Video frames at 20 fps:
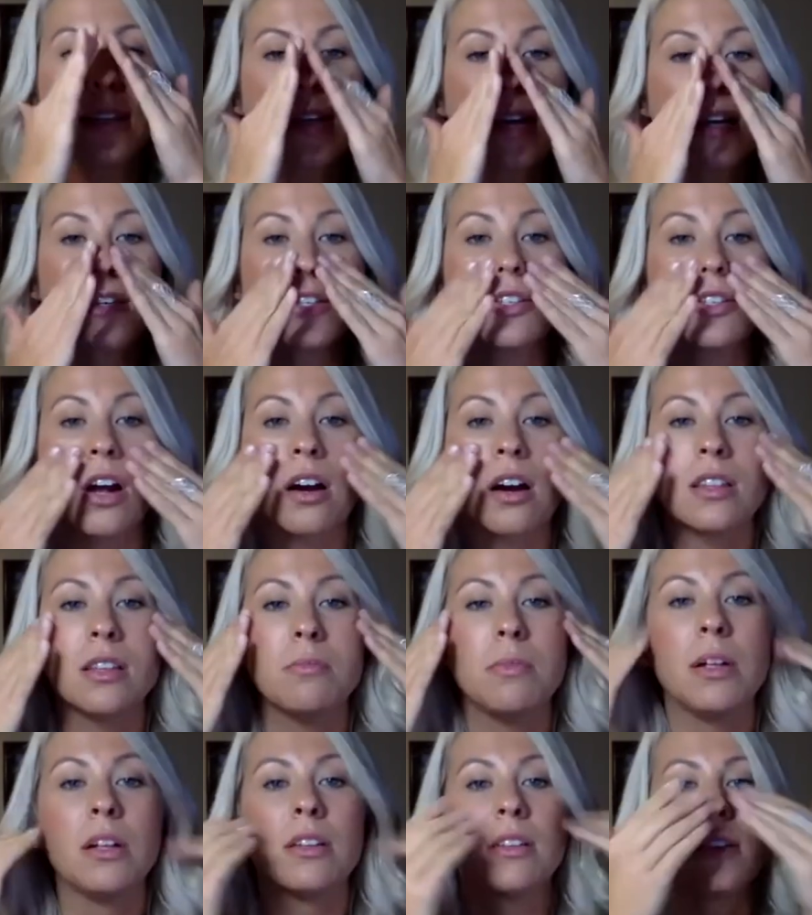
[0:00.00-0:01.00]
Kind of start in the
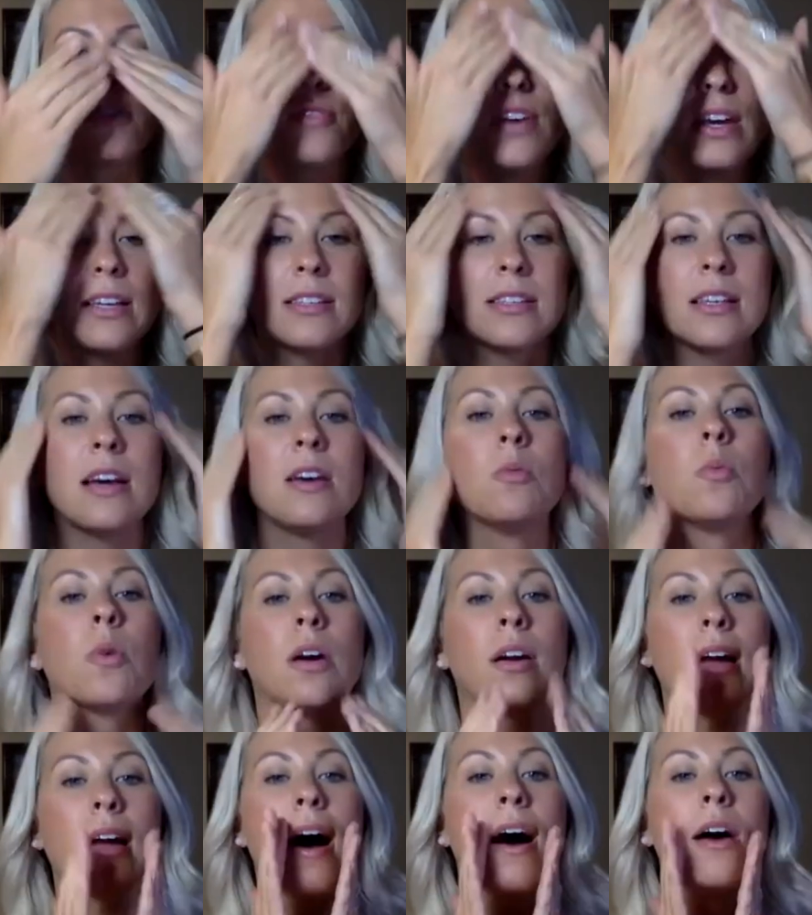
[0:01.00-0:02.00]
middle of the face and
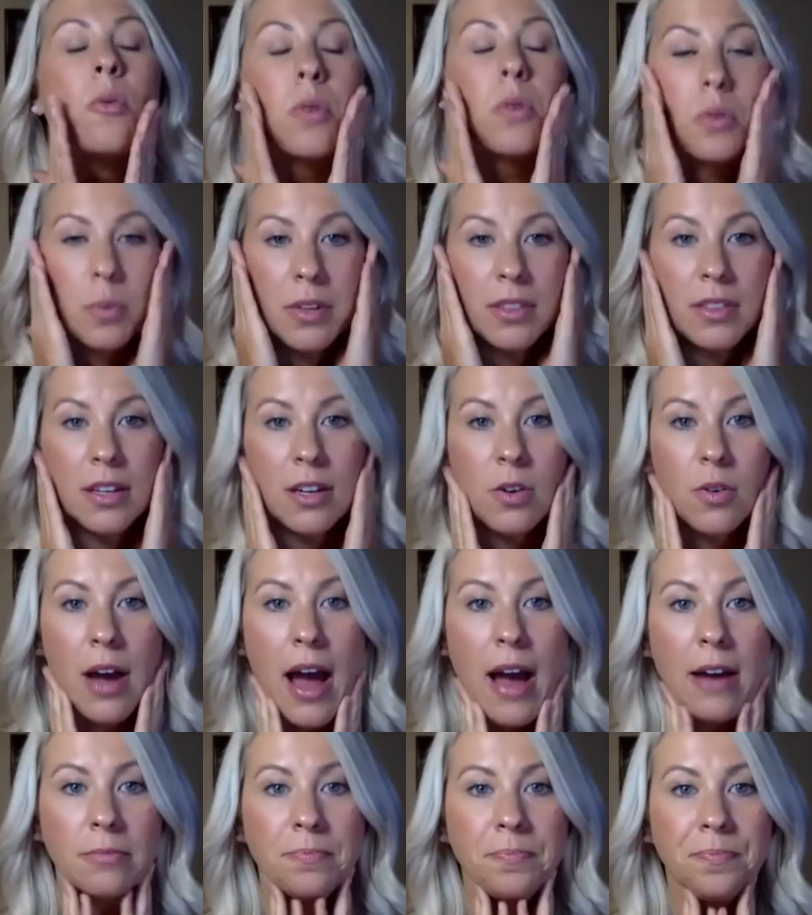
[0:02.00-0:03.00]
work outward with it, okay?